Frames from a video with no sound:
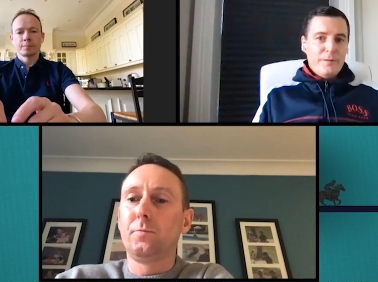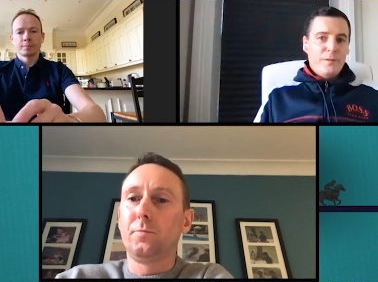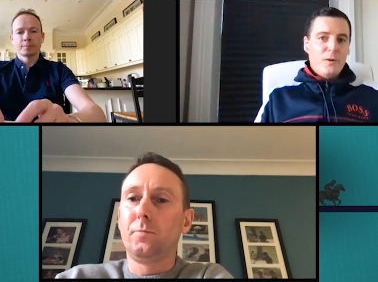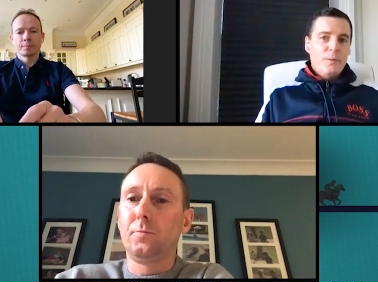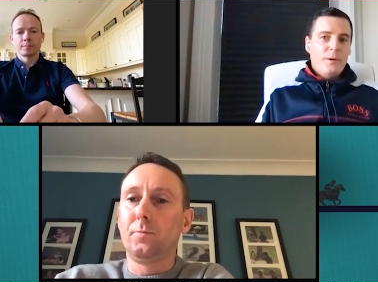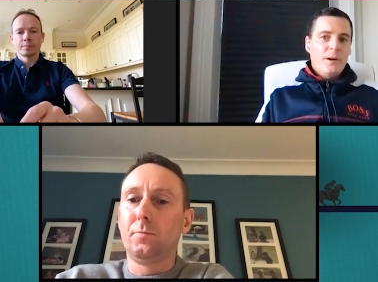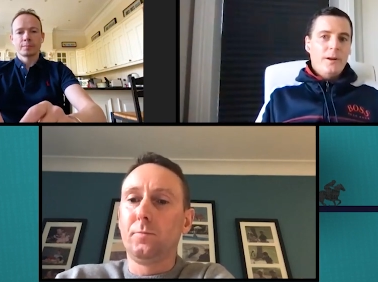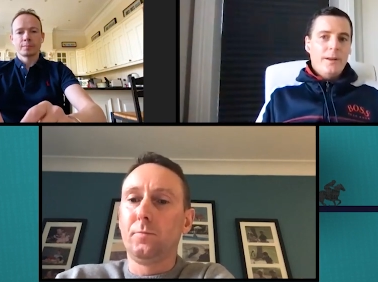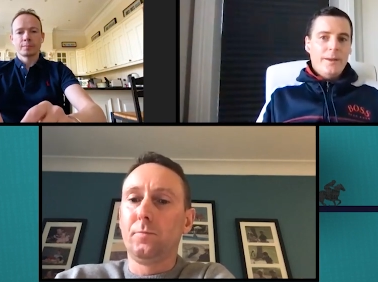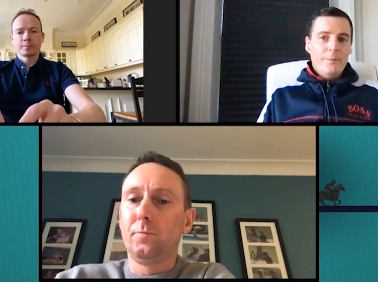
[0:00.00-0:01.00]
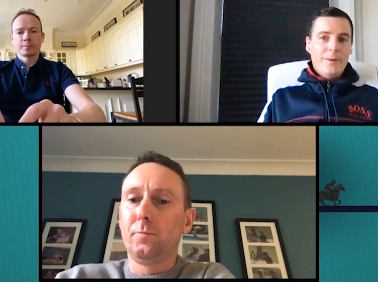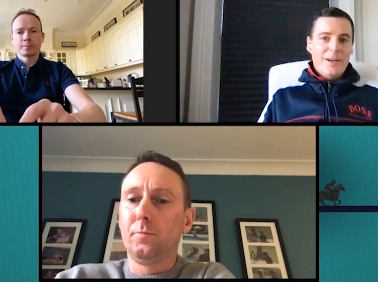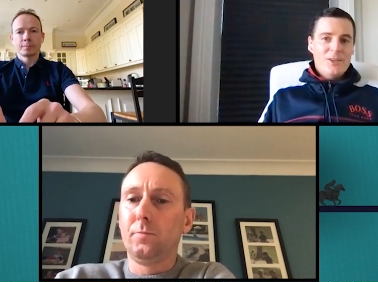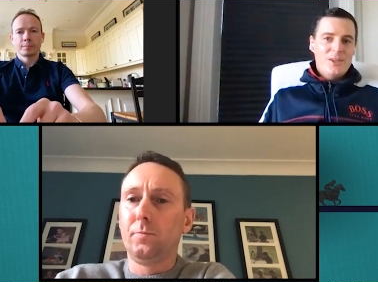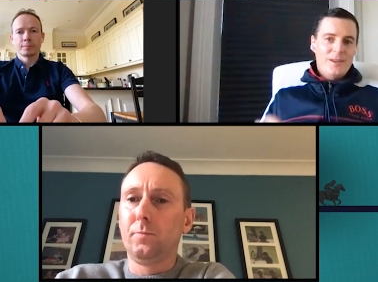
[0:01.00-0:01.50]
Speaker 1: forward, Martin. Um,
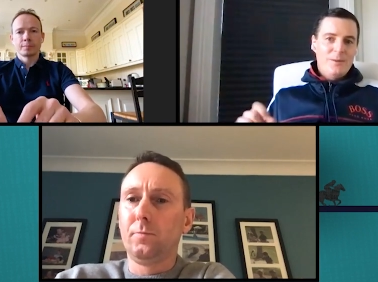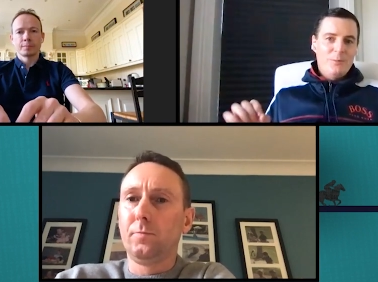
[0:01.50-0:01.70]
actually,